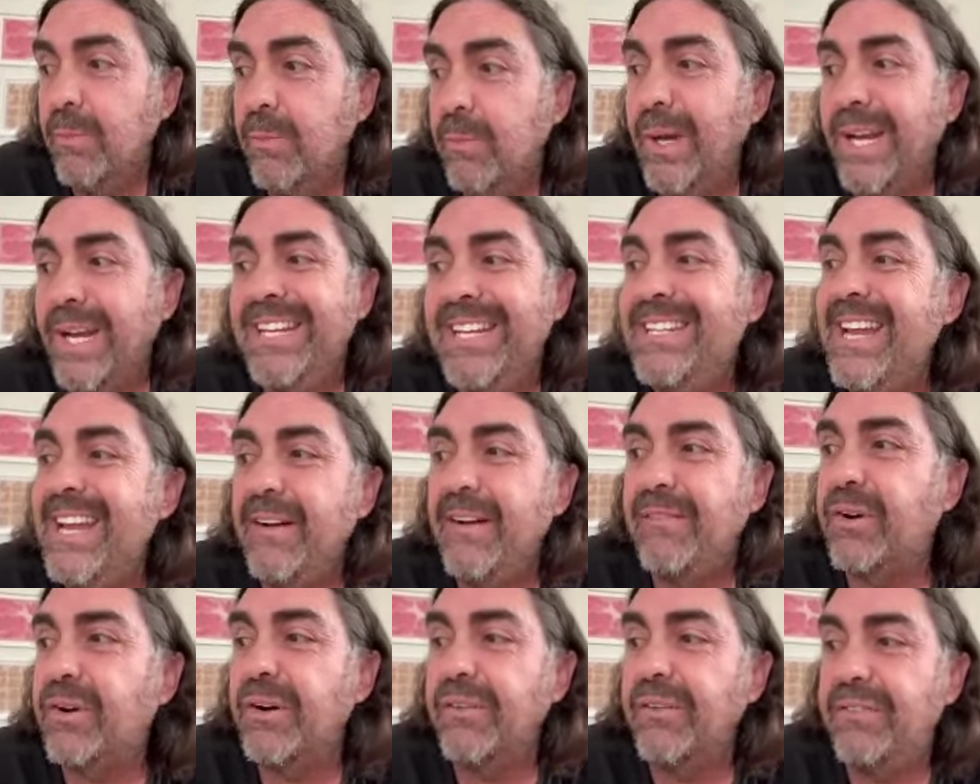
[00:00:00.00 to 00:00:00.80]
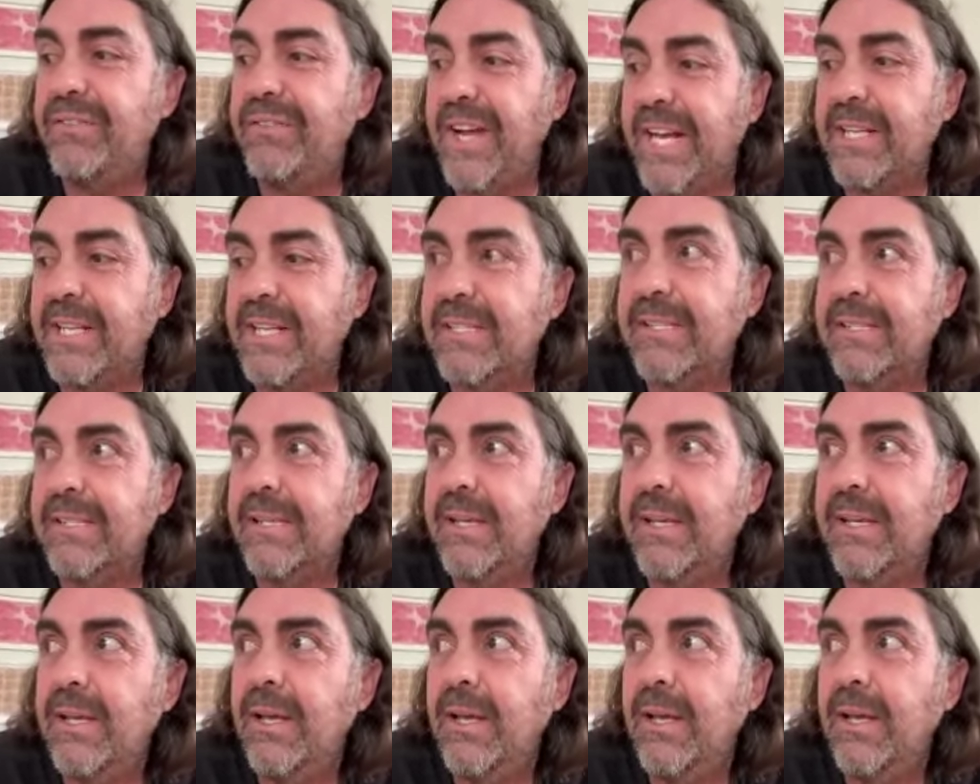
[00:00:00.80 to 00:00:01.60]
But it never affects
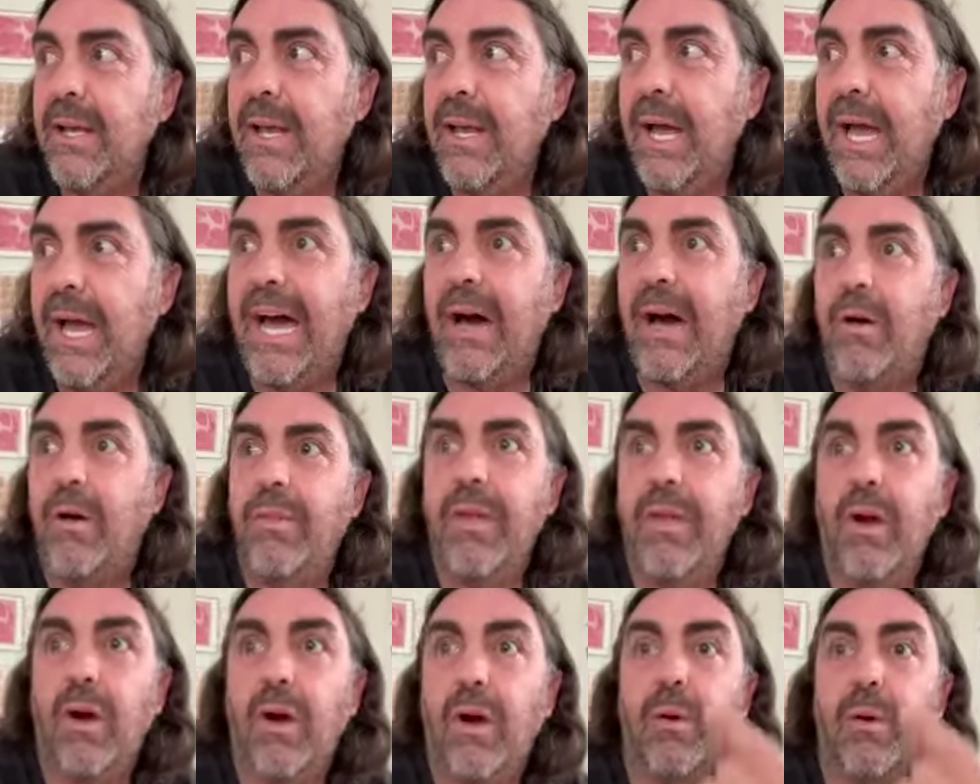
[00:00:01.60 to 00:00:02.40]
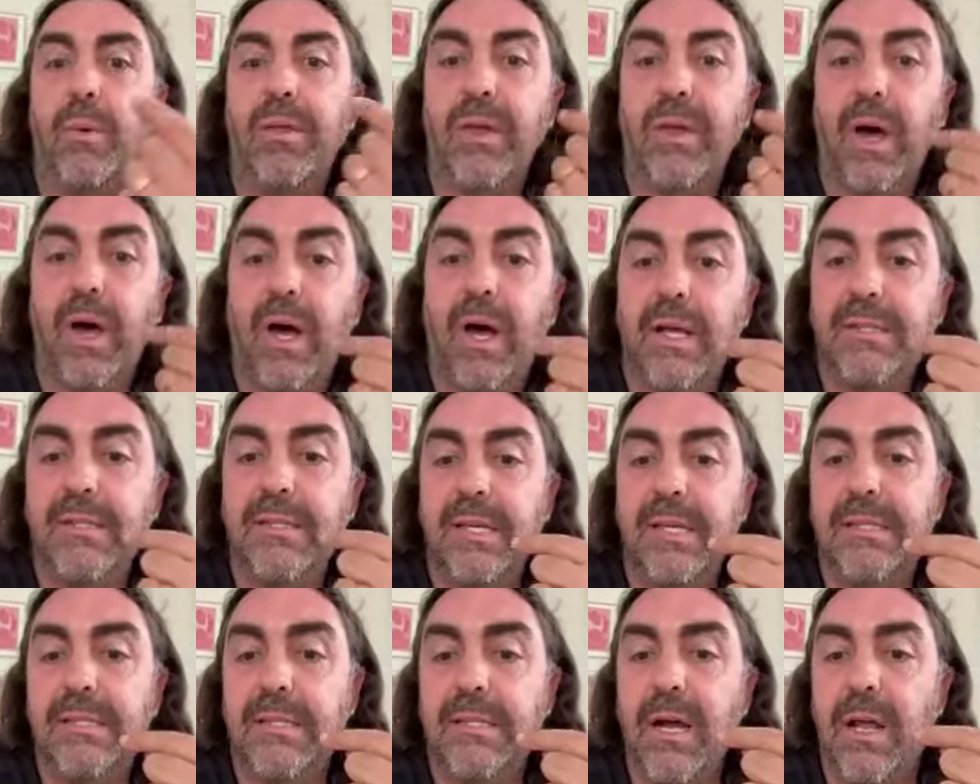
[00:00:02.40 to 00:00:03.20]
how they are with us.
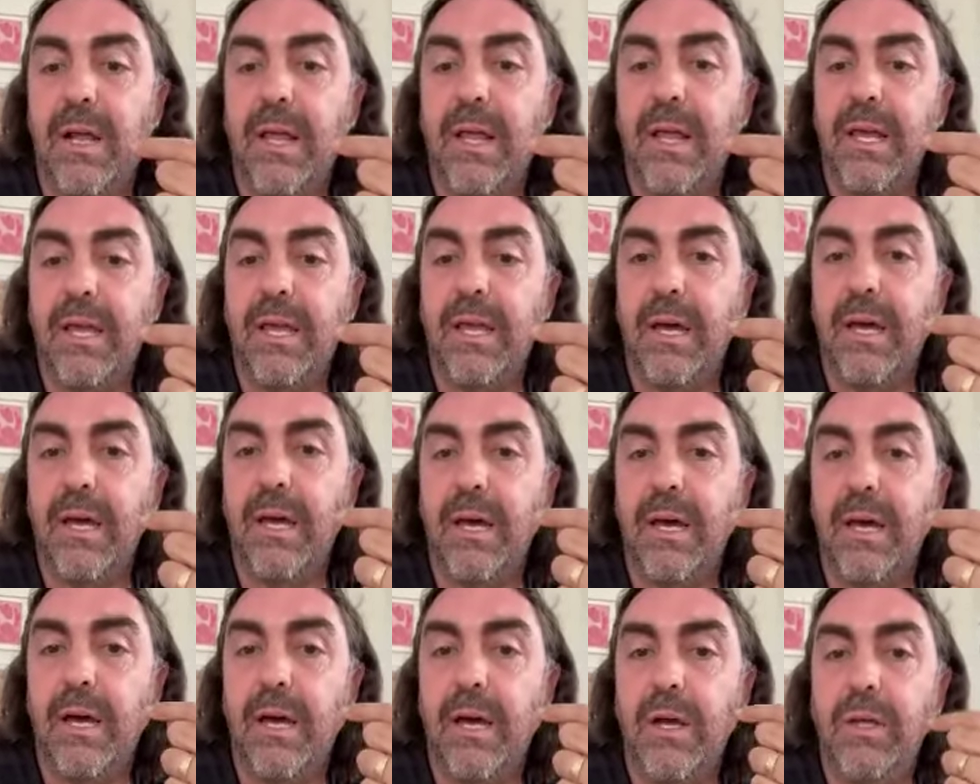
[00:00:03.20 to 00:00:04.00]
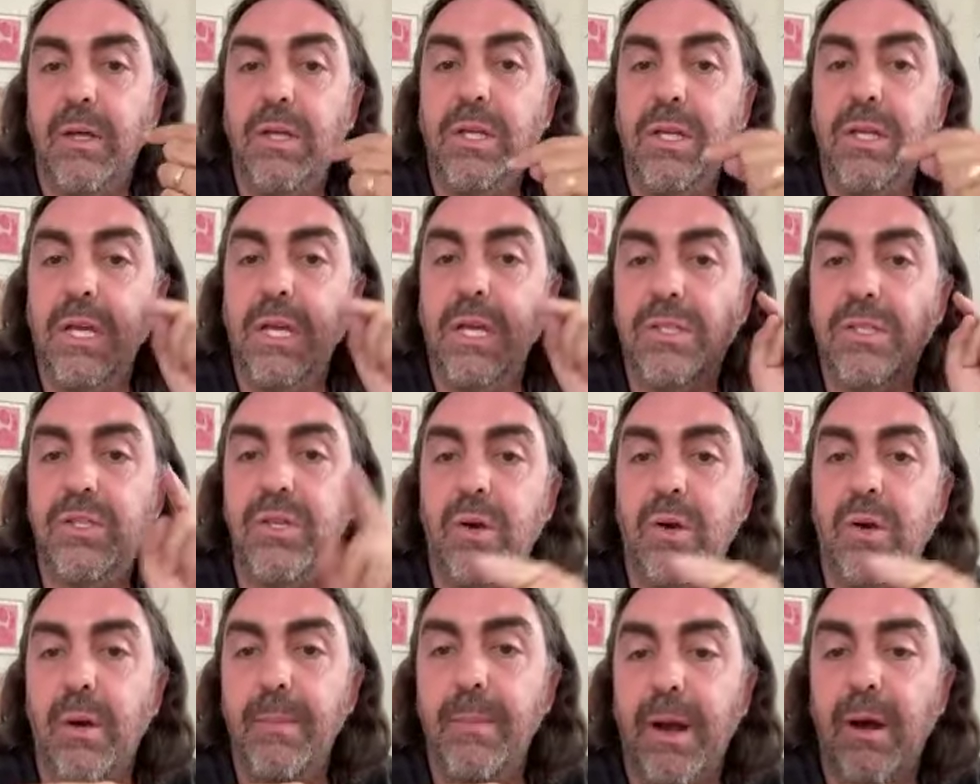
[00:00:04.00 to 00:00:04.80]
It's not like a, it's
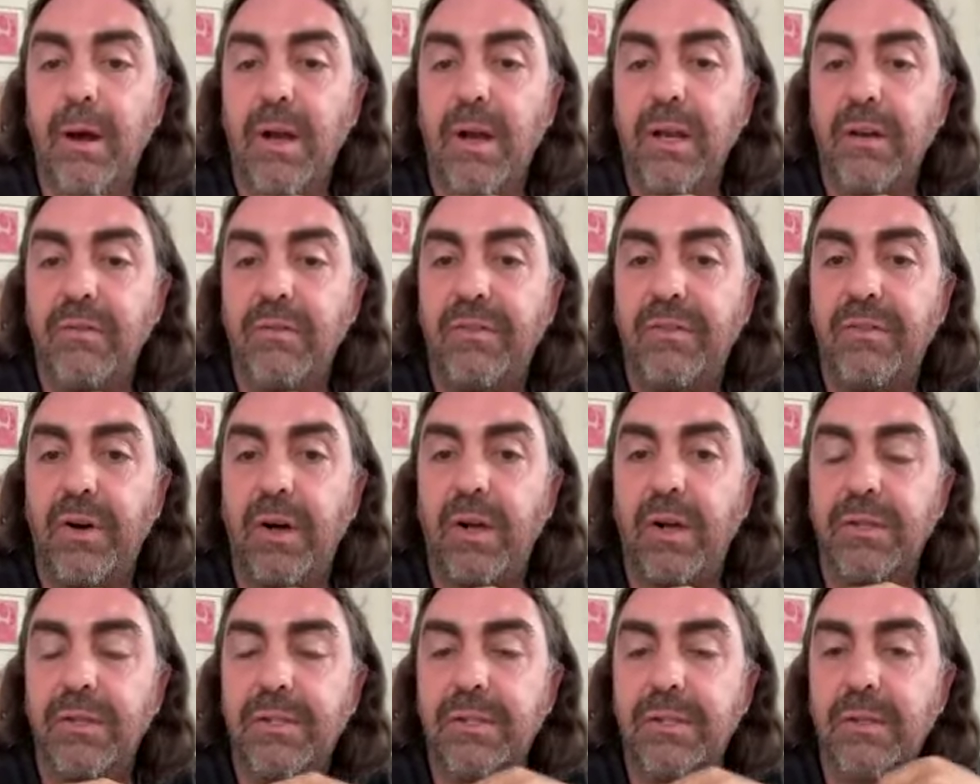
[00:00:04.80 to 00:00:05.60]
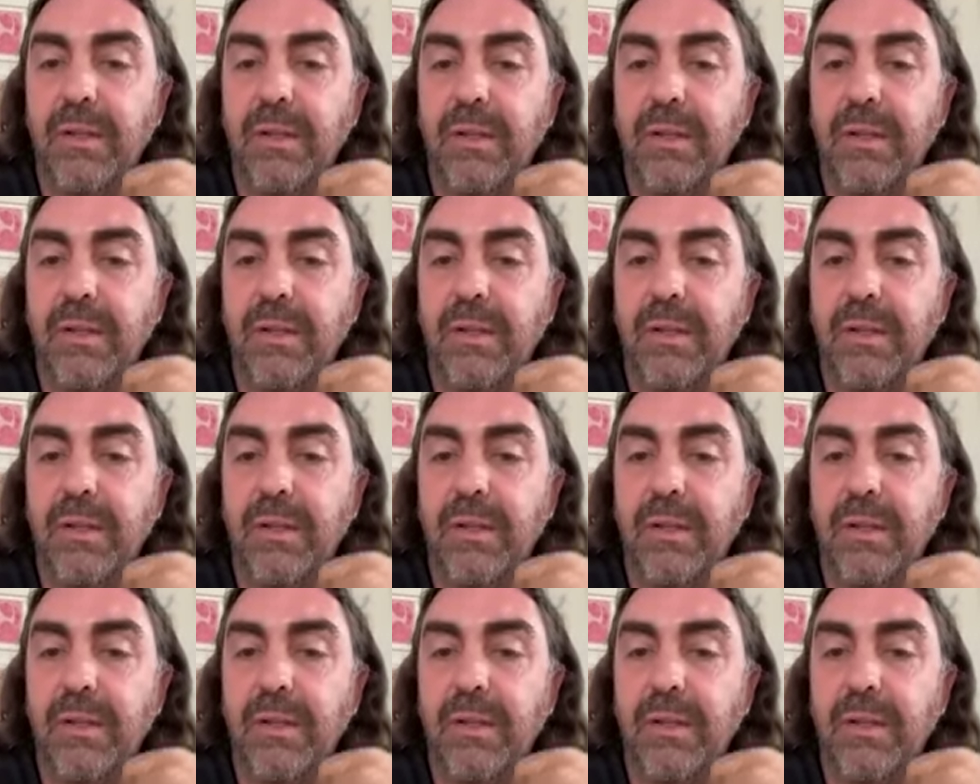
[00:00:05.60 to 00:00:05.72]
your American fault.